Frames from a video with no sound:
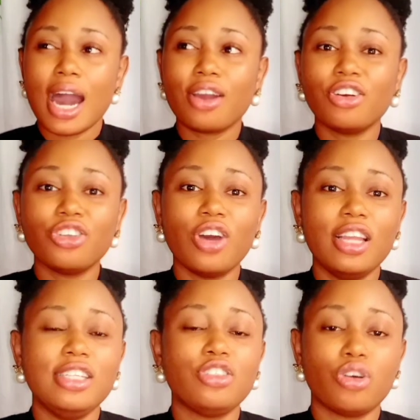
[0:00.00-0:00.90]
Argan
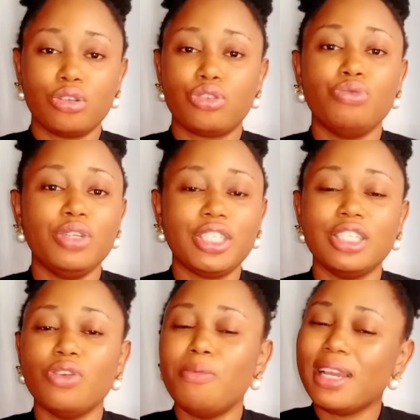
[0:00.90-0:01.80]
oil is also
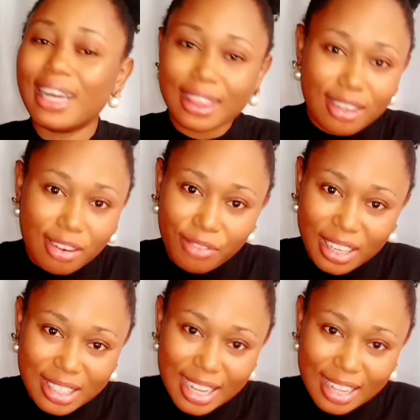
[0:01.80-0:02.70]
rich in omega-3
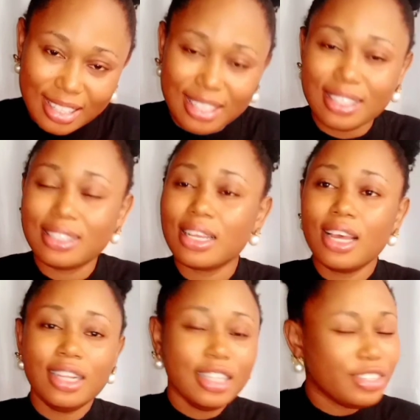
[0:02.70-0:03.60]
fatty acids,
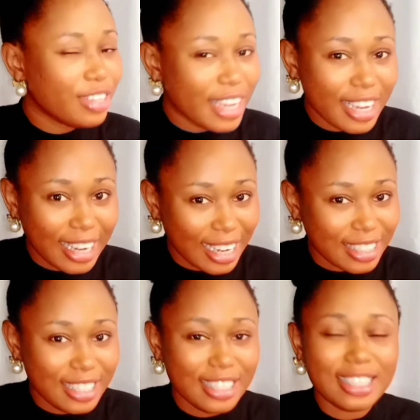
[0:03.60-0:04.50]
linoleic
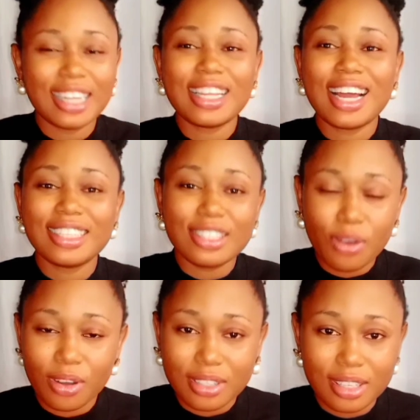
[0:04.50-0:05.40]
acids, and
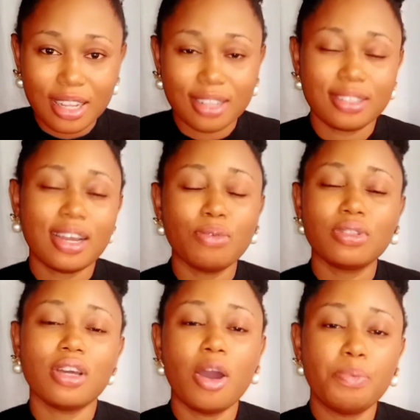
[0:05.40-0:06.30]
antioxidants that
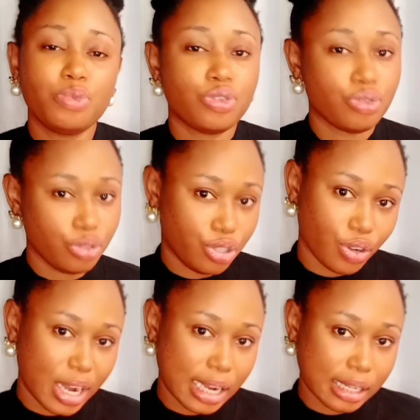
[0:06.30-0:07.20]
would help
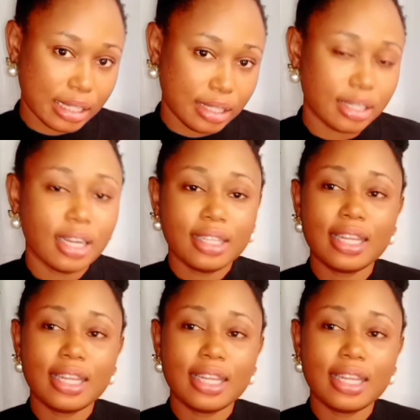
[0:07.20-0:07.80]
suit your acne.